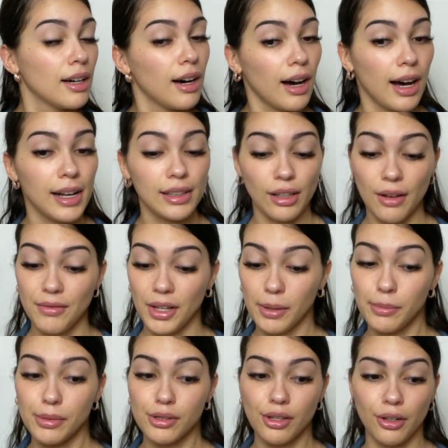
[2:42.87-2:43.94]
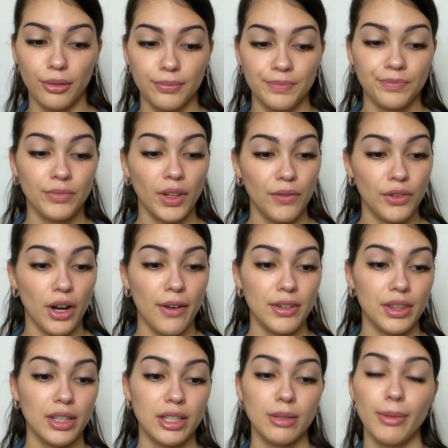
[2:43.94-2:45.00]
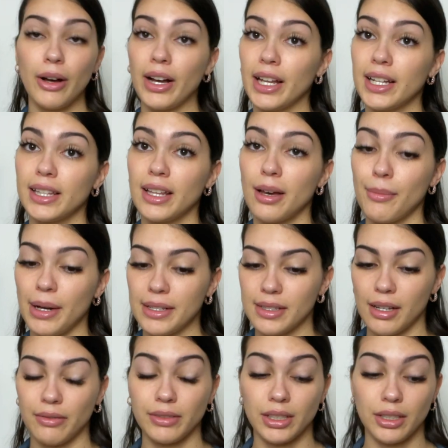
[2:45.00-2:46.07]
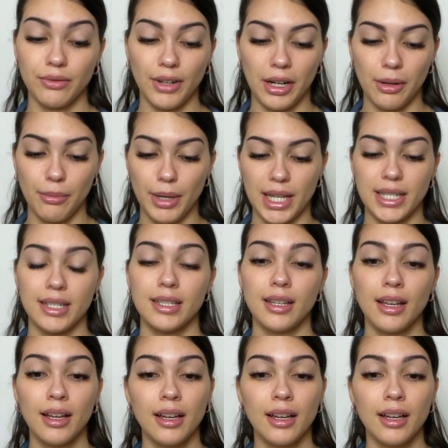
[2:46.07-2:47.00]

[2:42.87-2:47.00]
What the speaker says: I love them. So if you're ever thinking about getting them, I definitely recommend.